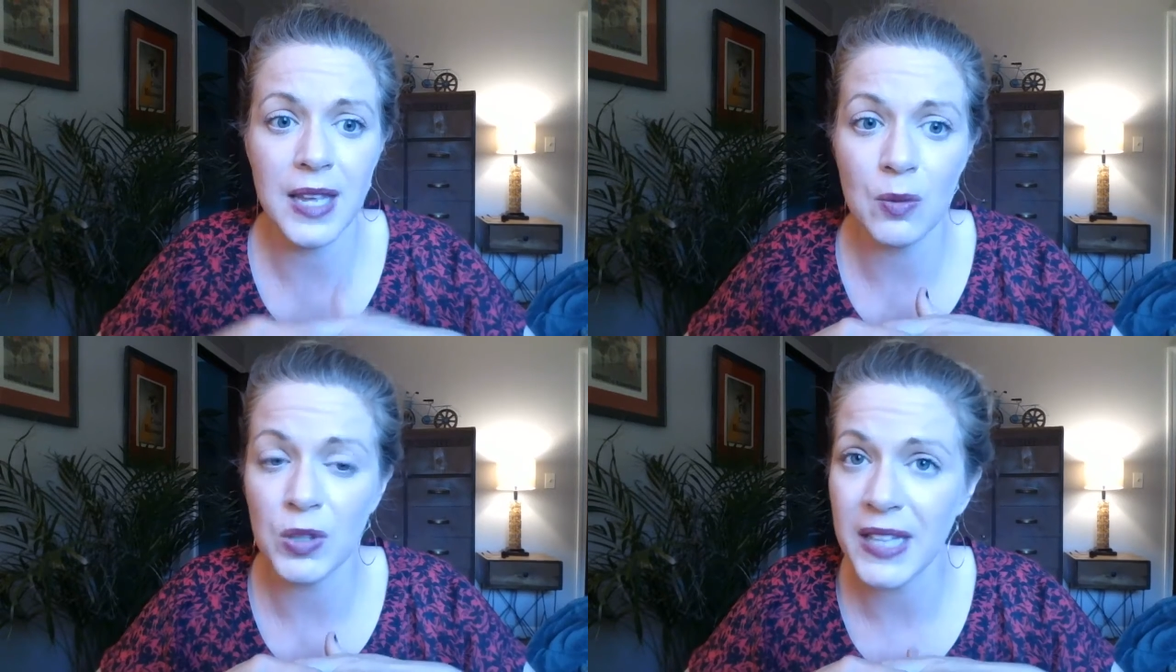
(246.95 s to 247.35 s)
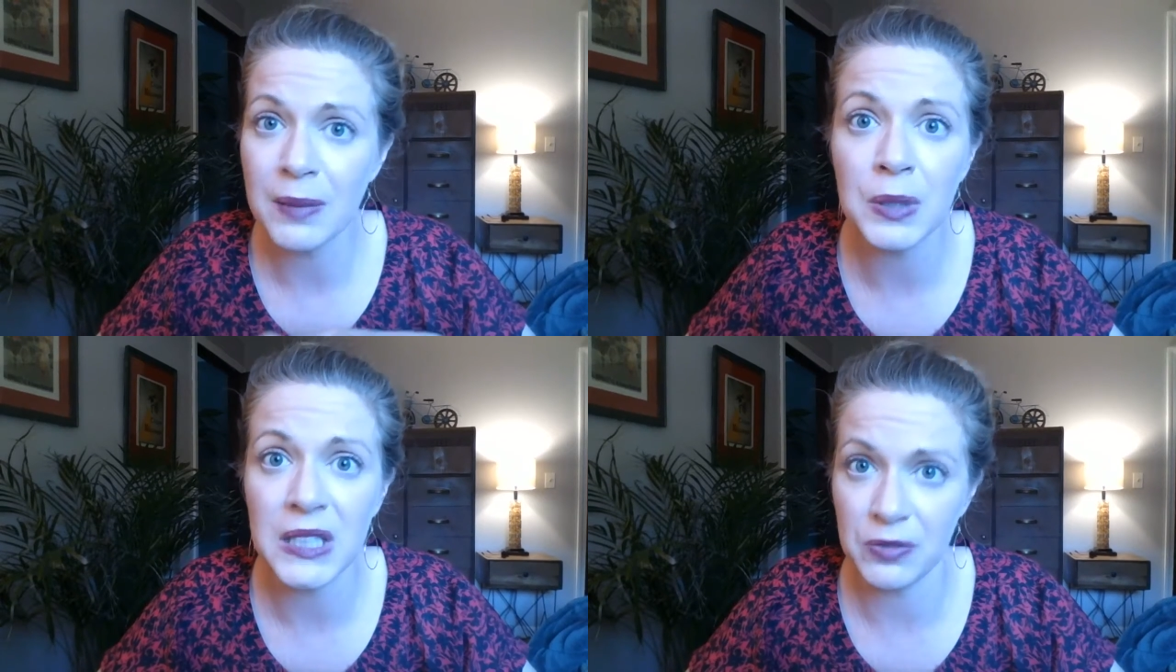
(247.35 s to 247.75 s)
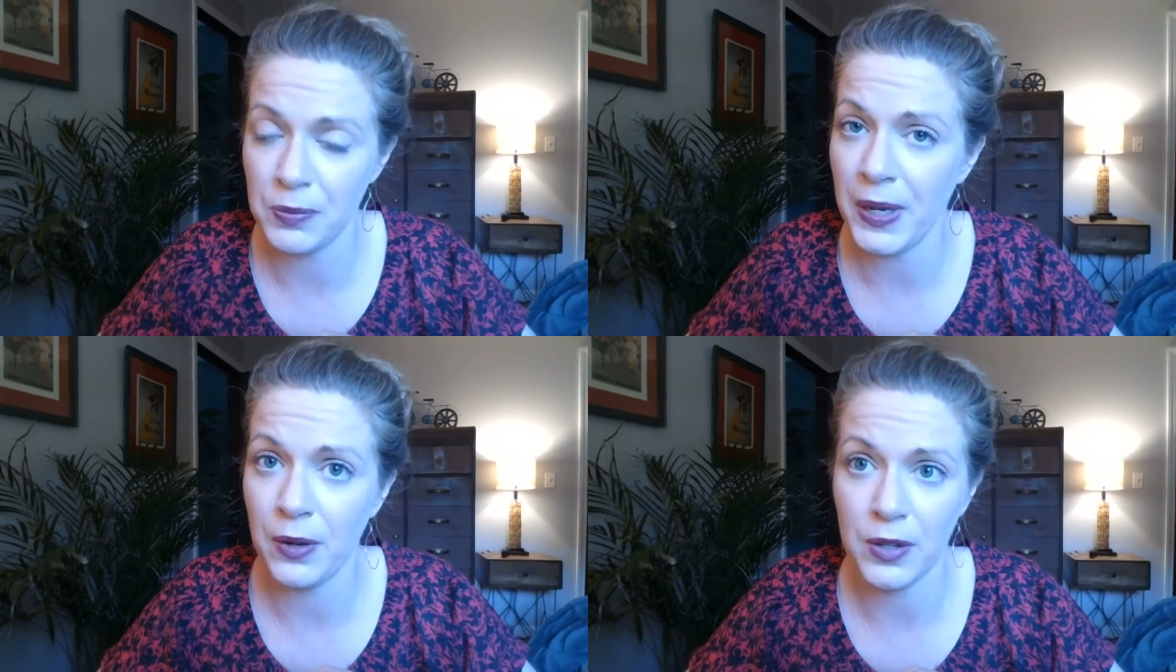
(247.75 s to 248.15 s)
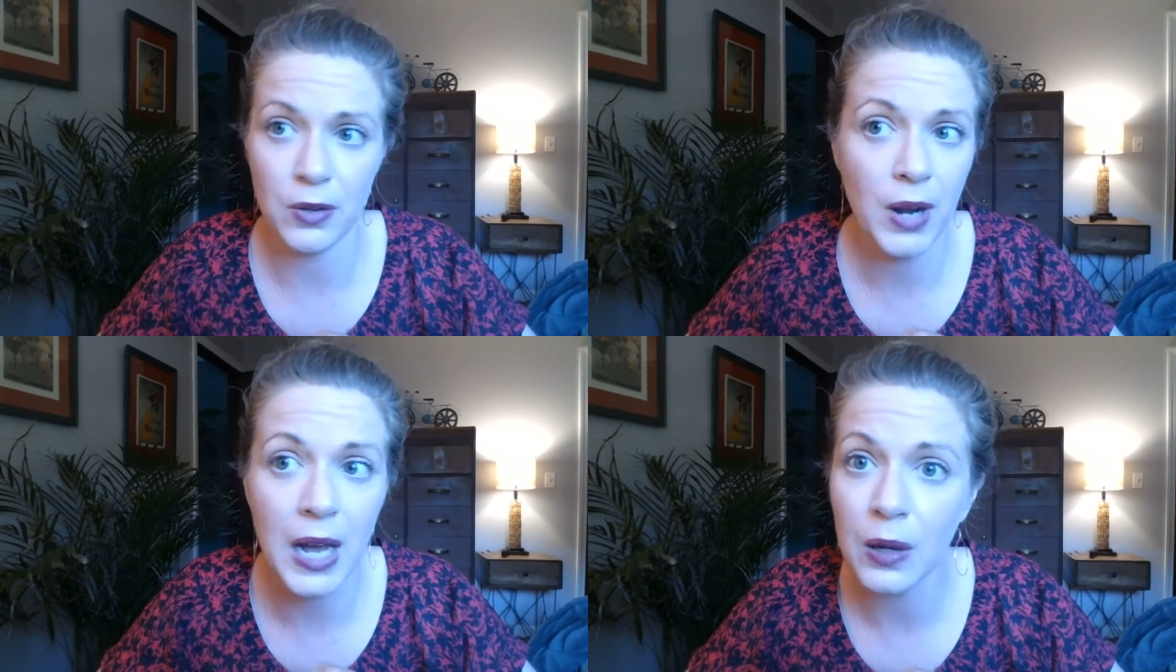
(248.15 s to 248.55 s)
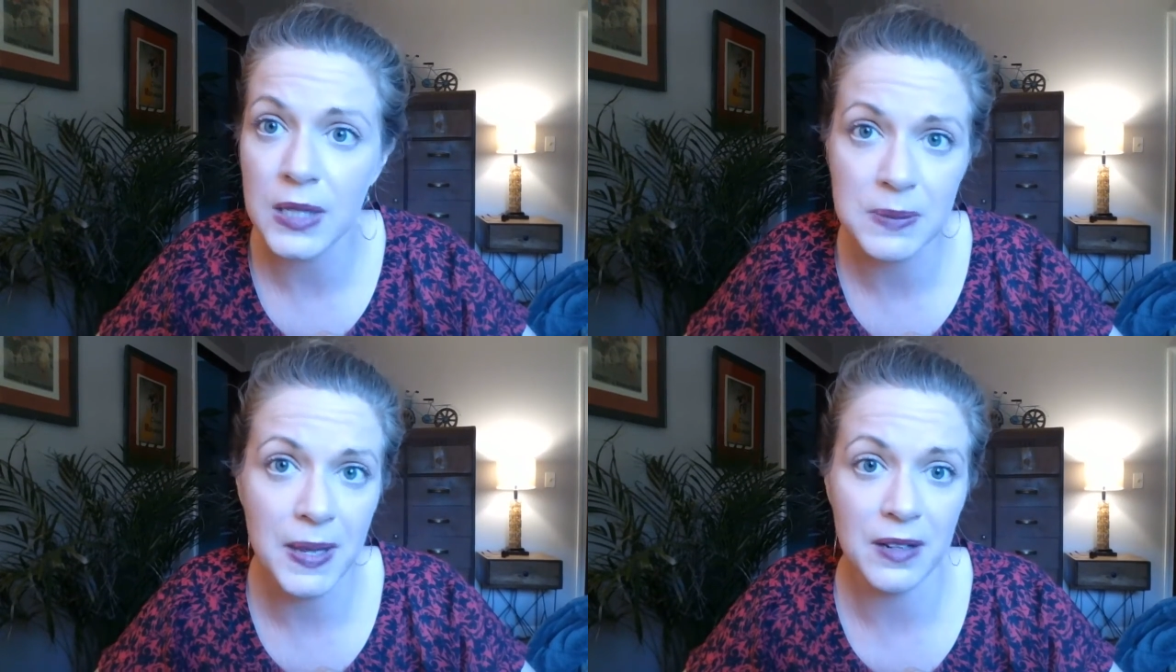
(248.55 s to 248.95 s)
what they believe about it or how
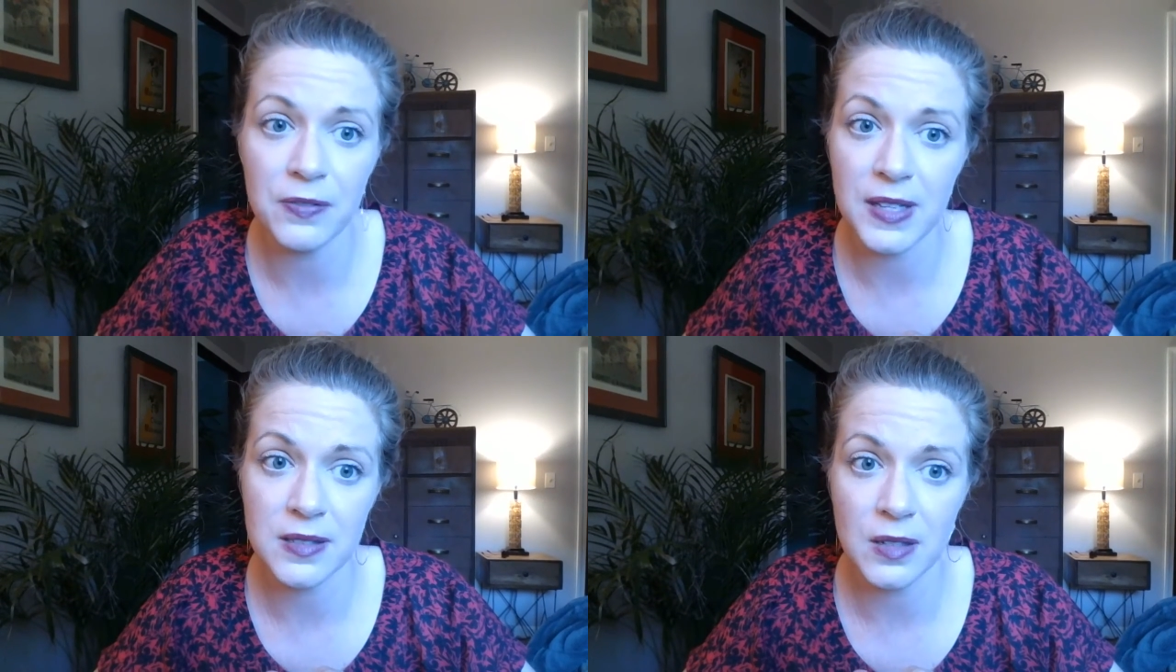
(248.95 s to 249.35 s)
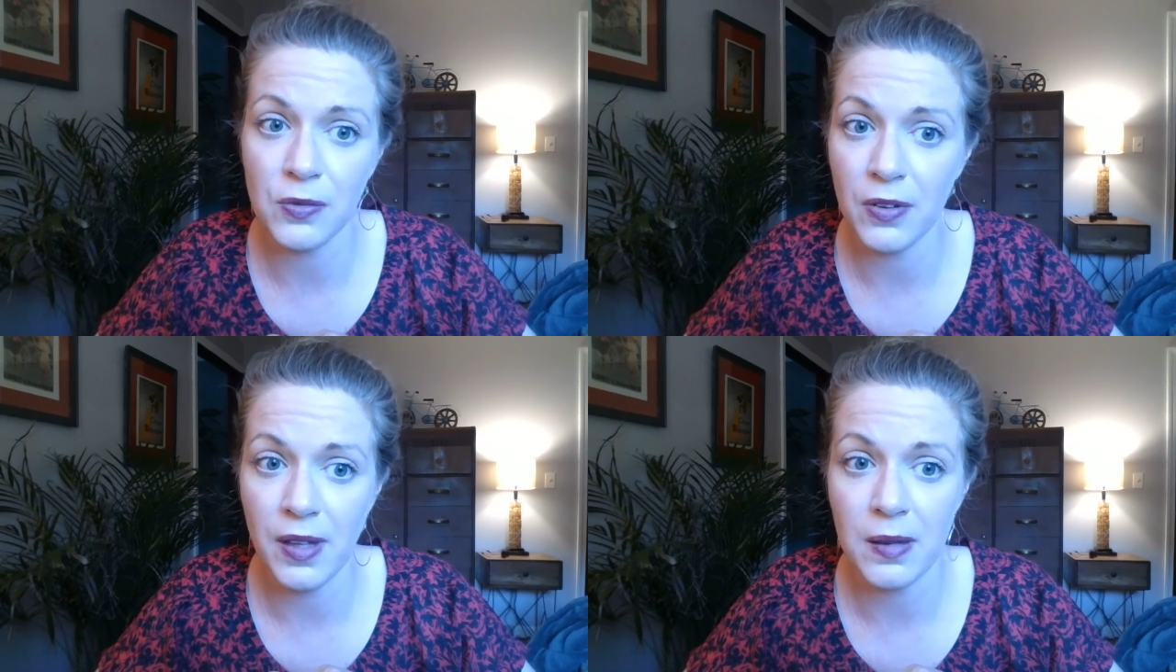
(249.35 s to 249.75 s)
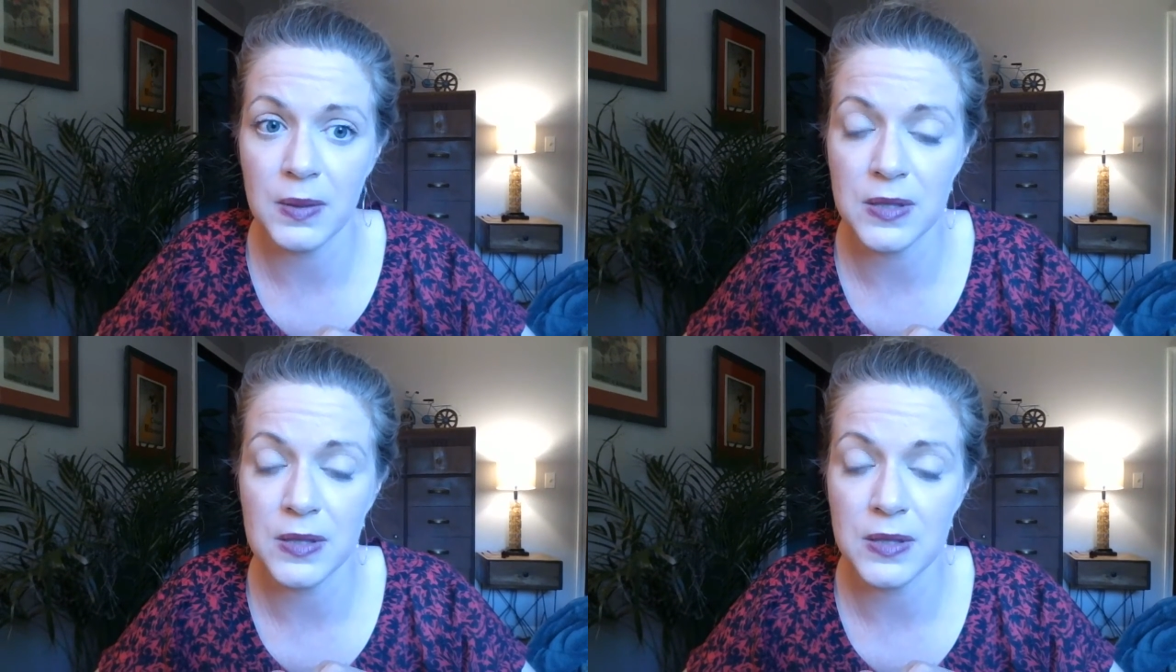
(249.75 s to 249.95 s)
it's manifested for them.